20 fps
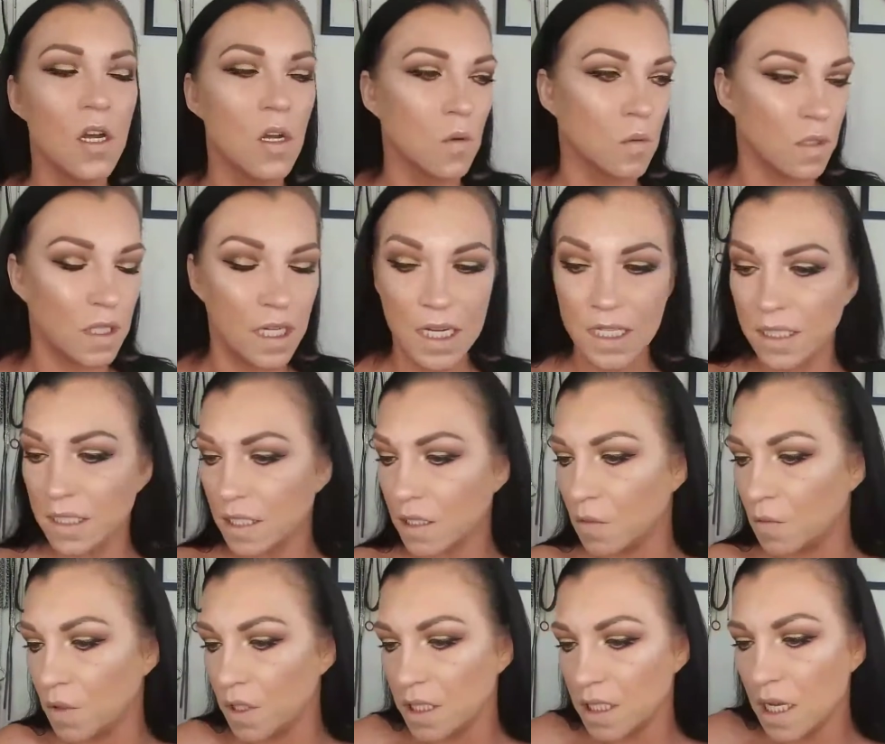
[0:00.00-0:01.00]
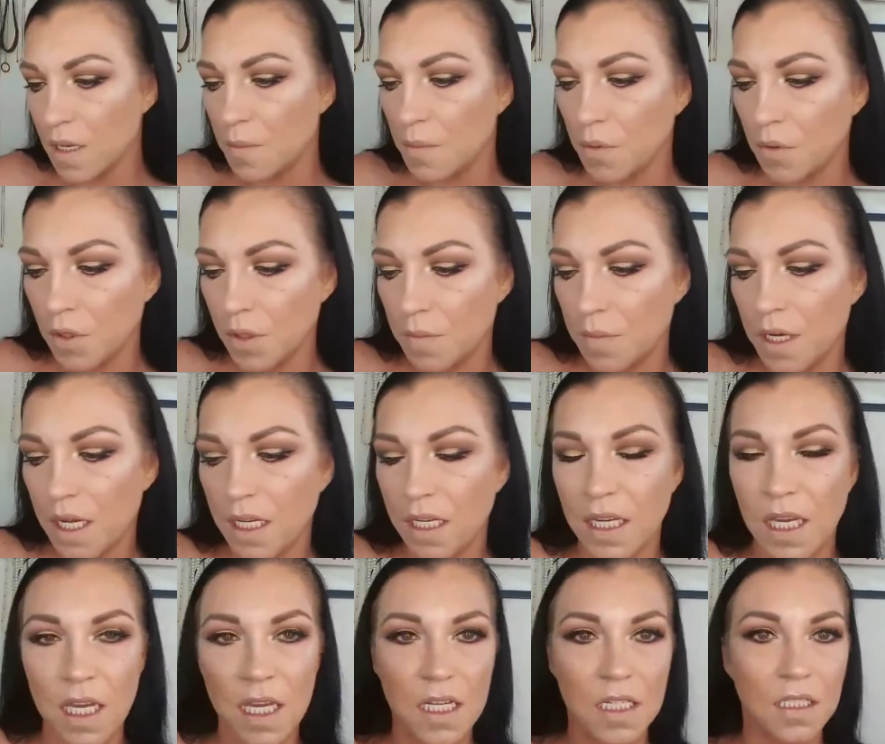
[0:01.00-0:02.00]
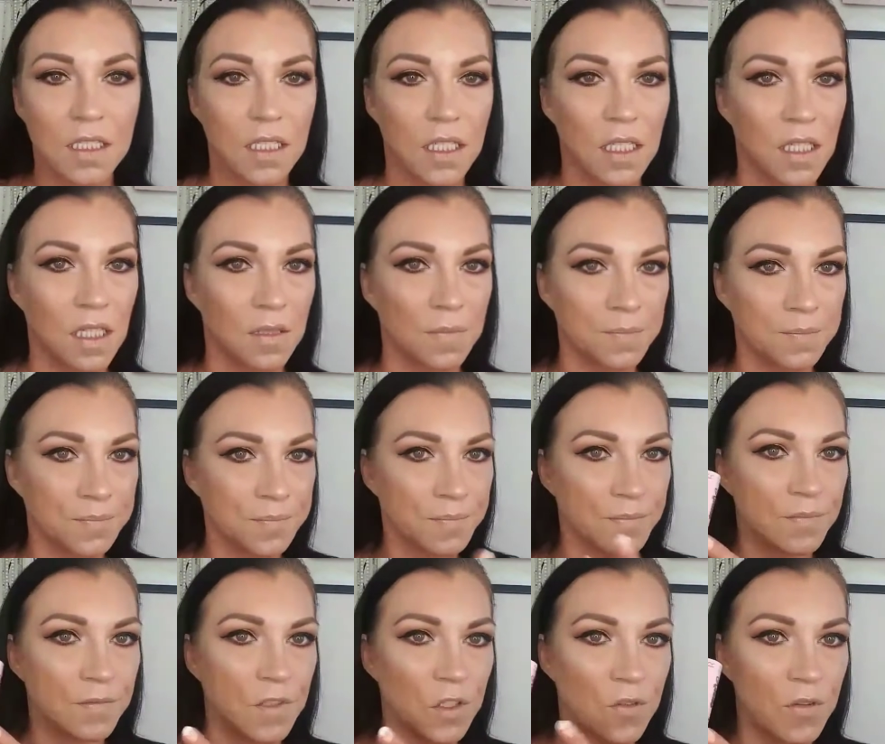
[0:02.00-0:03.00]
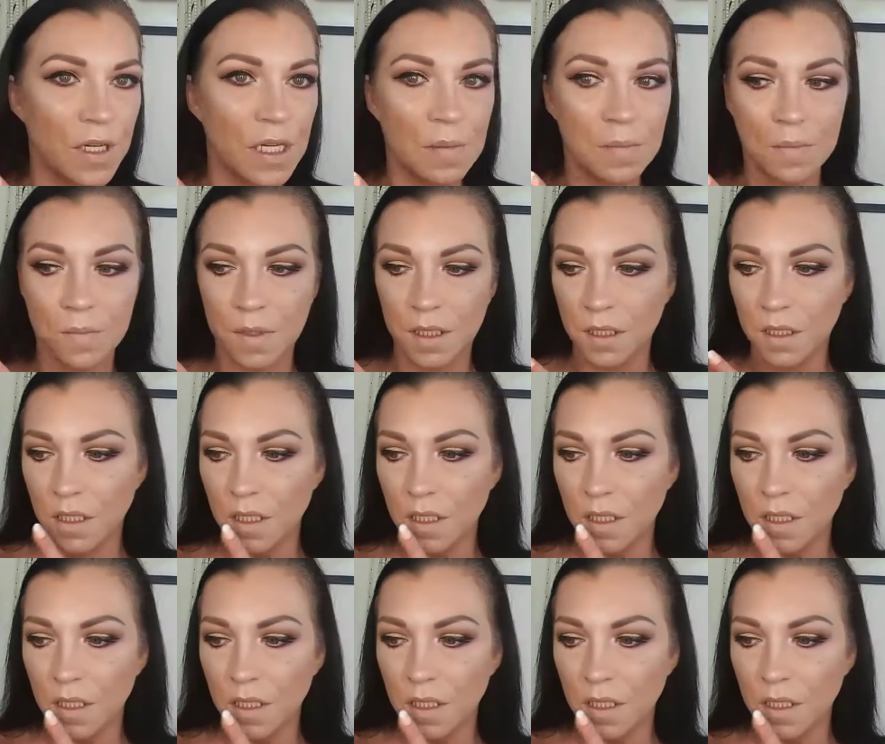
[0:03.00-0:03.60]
What I did was I put my candy cream